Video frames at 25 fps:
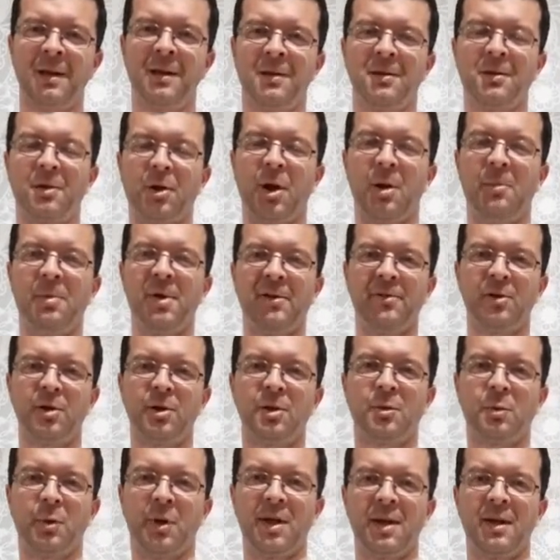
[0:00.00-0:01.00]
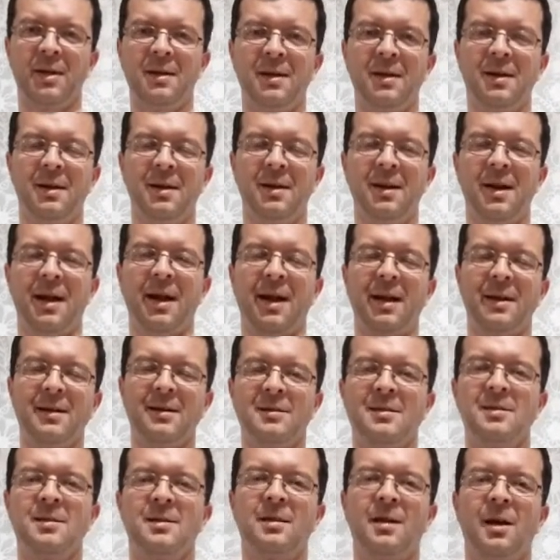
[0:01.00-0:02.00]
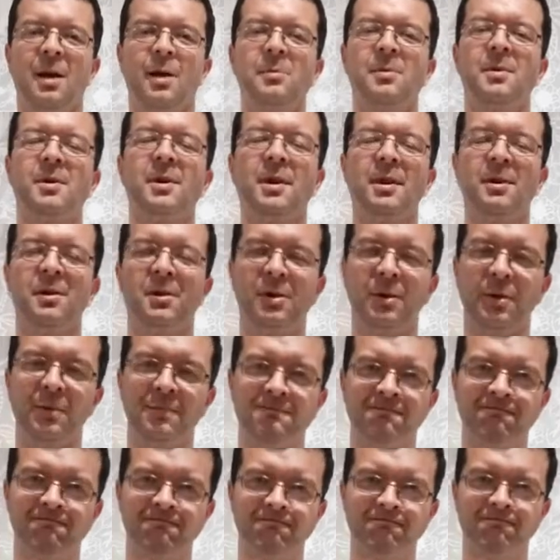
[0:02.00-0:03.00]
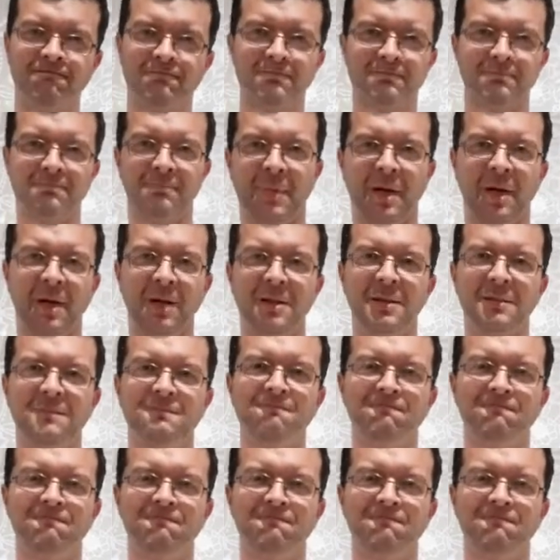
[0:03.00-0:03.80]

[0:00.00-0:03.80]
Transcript: So I hope you have a good week and hope to see you soon. Bye.